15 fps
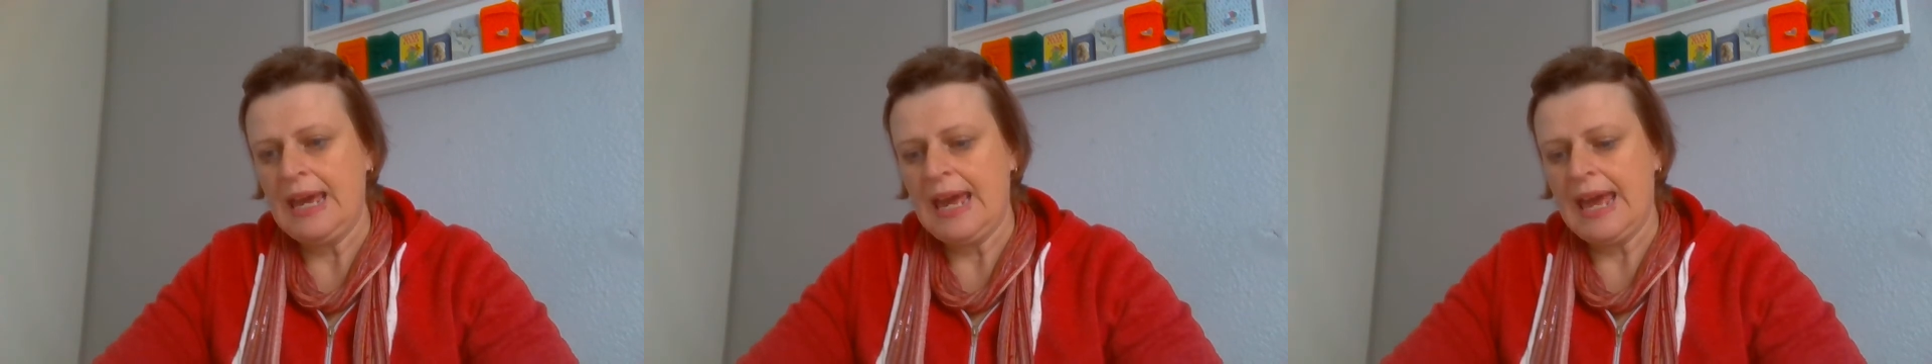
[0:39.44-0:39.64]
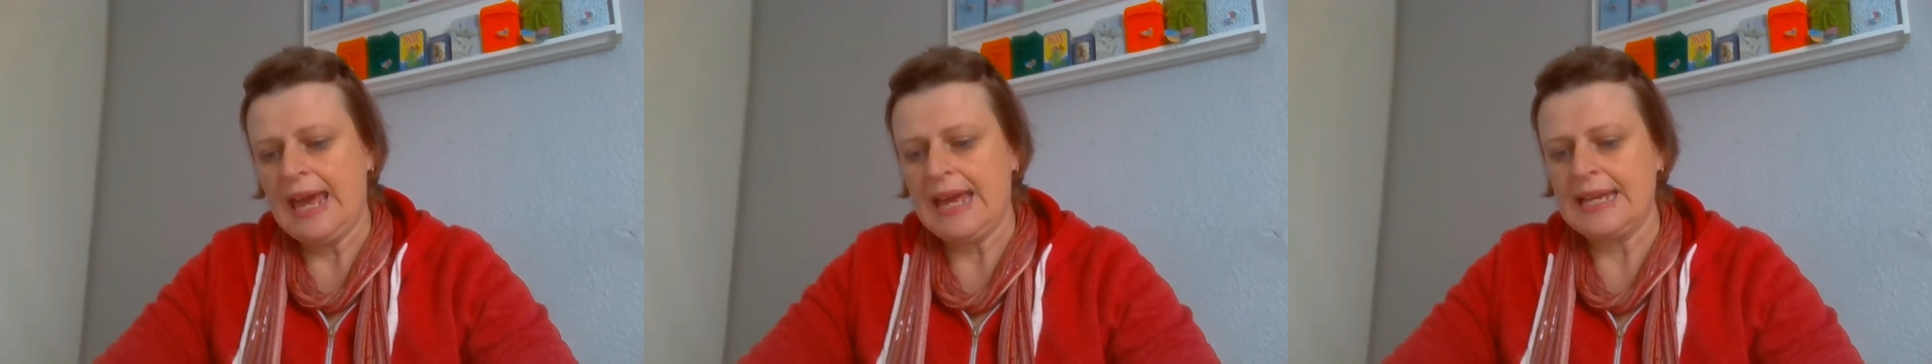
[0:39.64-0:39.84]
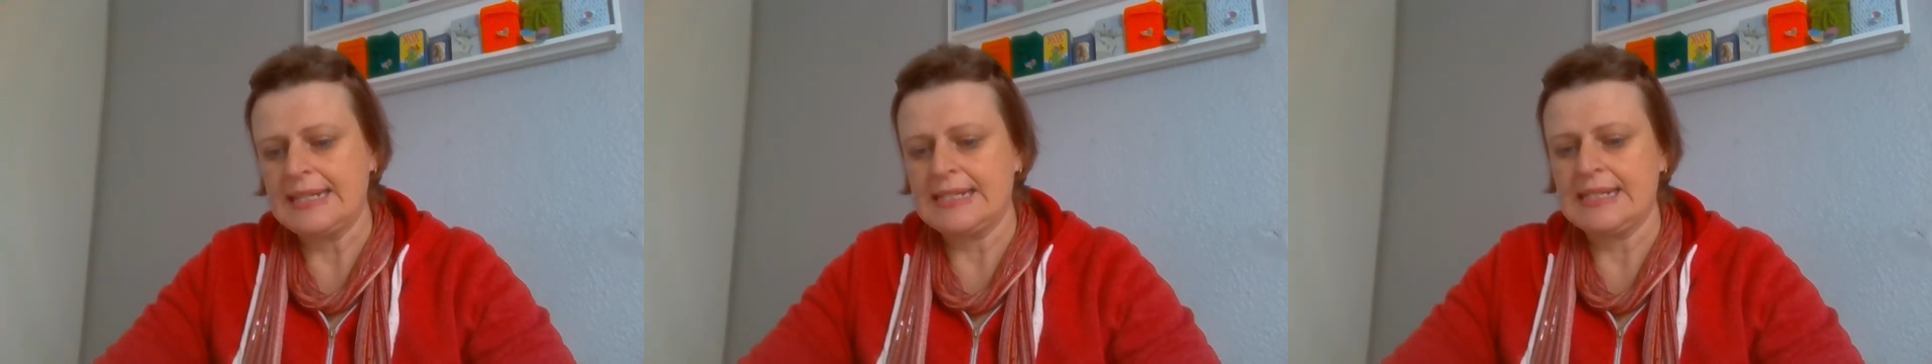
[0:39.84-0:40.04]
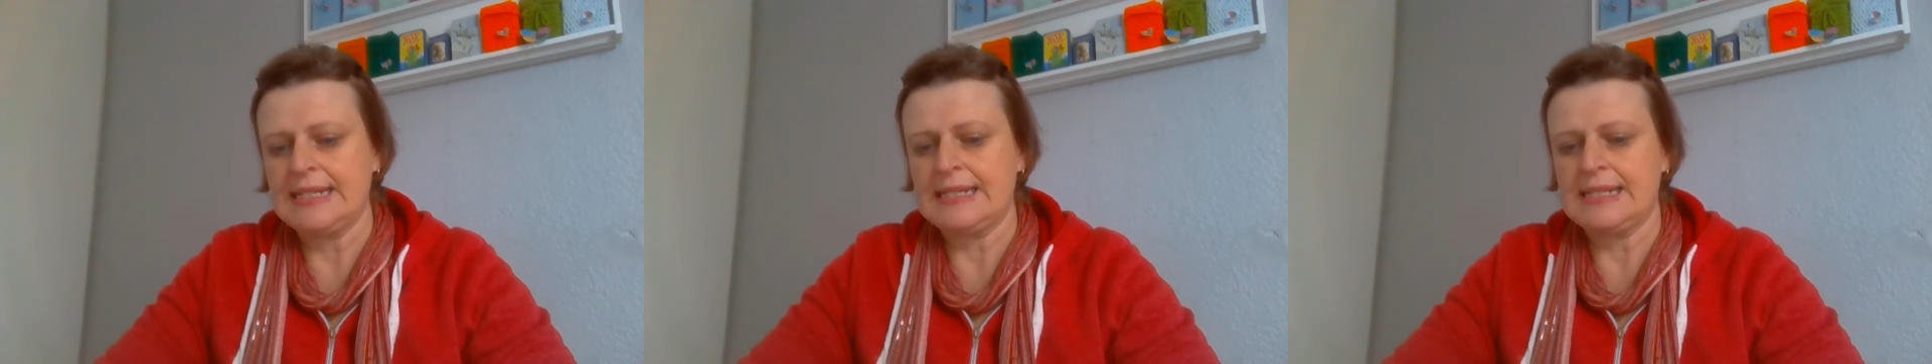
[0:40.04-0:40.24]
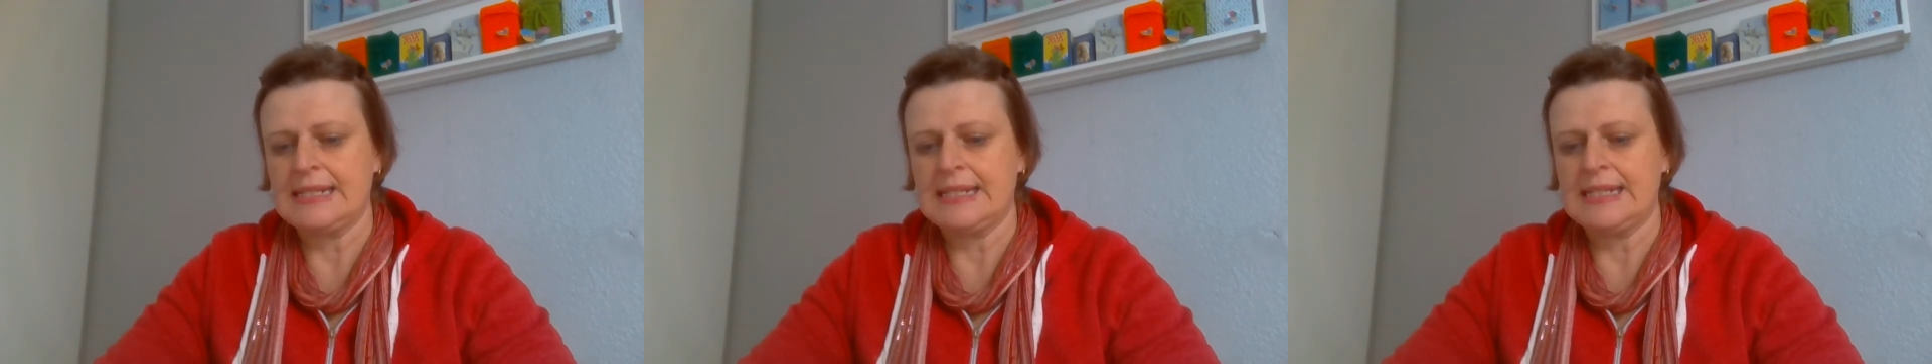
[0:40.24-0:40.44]
and
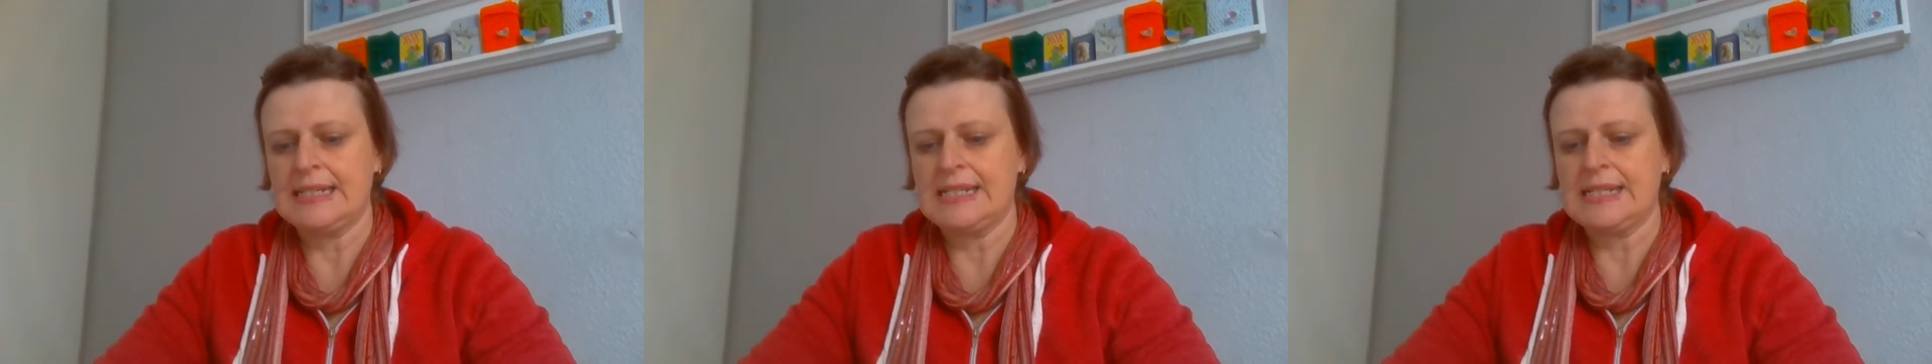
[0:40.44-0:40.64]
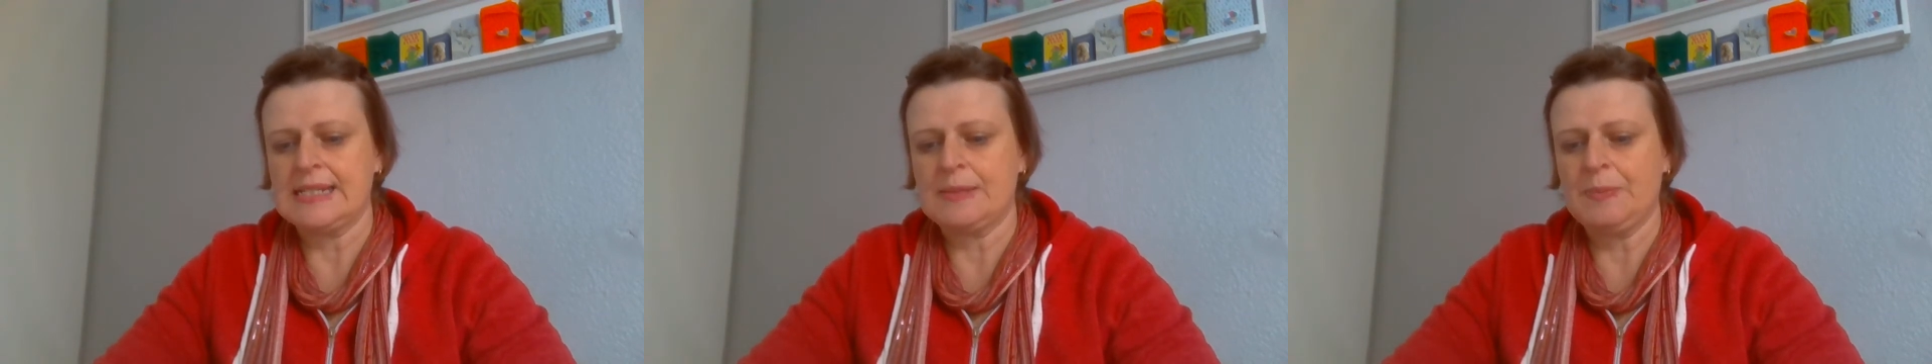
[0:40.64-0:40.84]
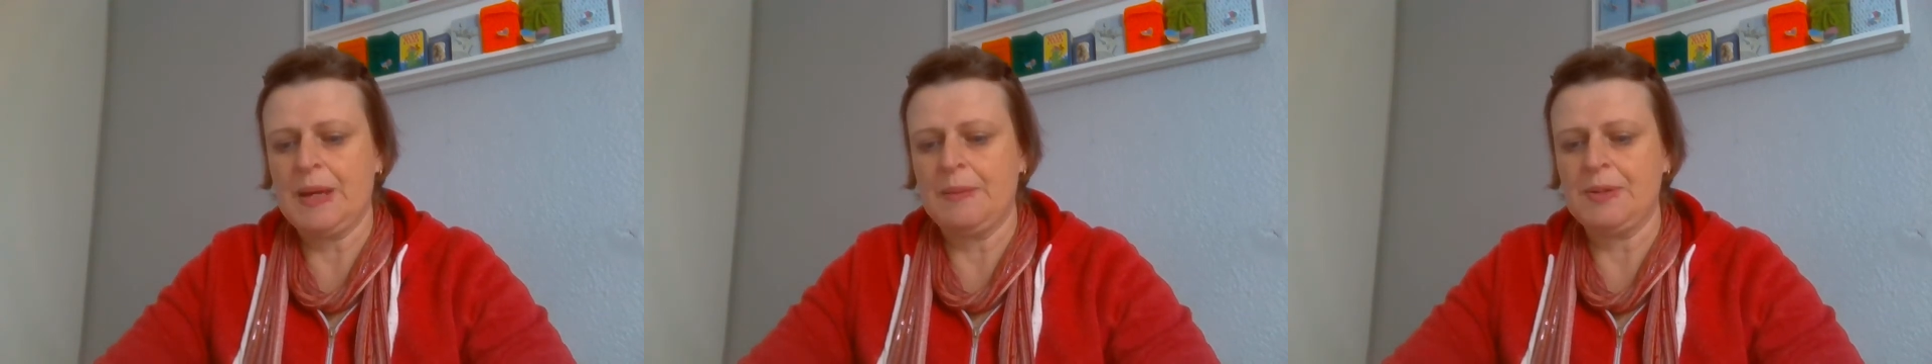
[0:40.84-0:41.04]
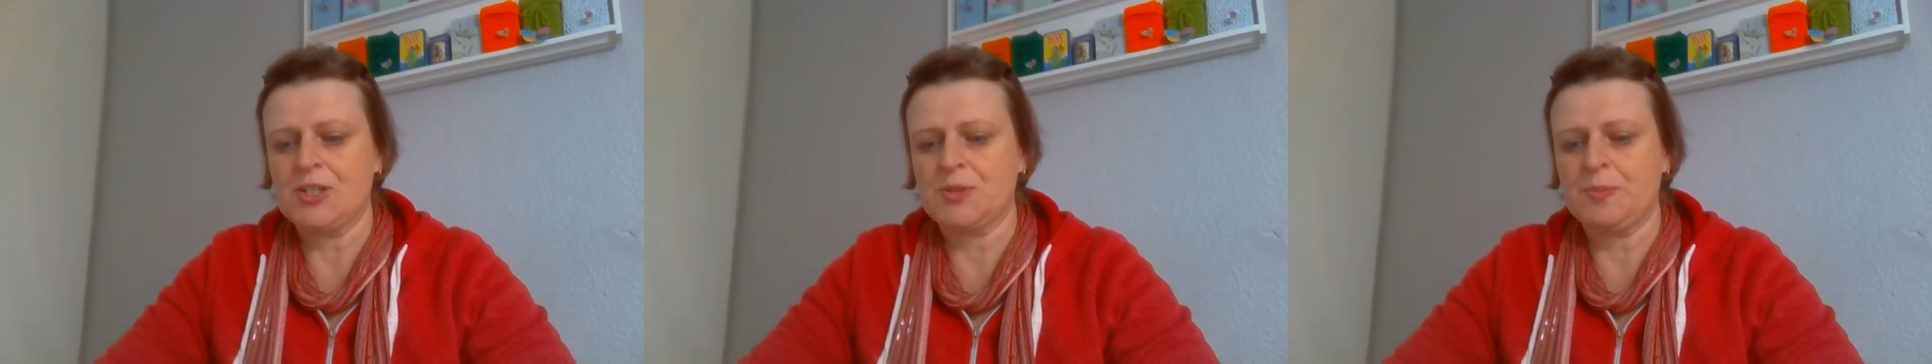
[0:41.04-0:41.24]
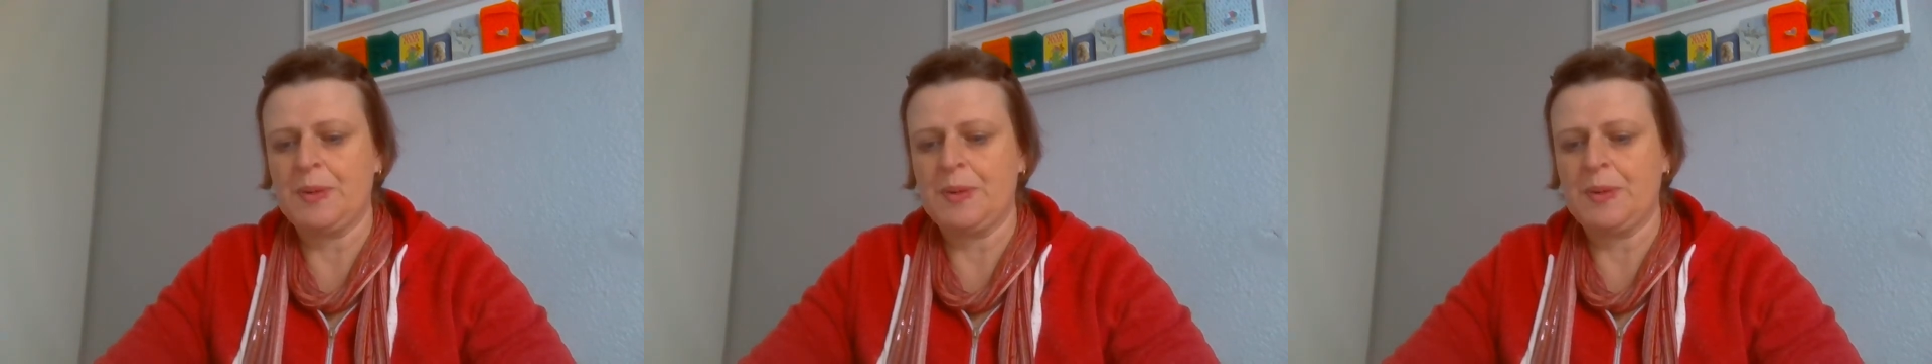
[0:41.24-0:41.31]
it is published